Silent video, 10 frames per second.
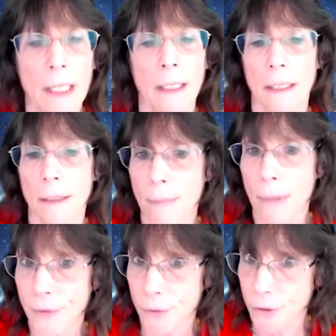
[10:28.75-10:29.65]
in a
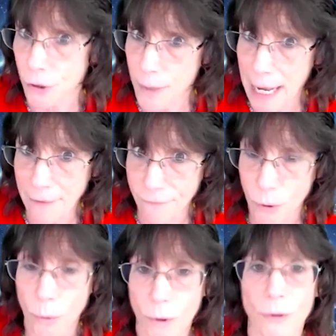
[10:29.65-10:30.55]
month or two
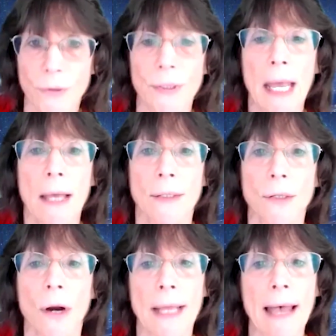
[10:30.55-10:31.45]
afterwards
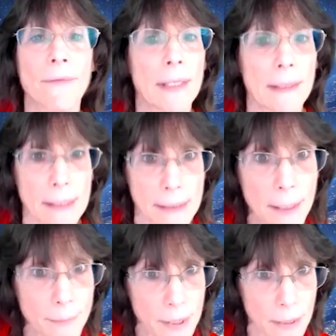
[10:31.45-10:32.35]
start having these
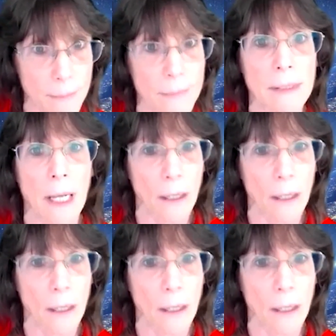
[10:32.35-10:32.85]
symptoms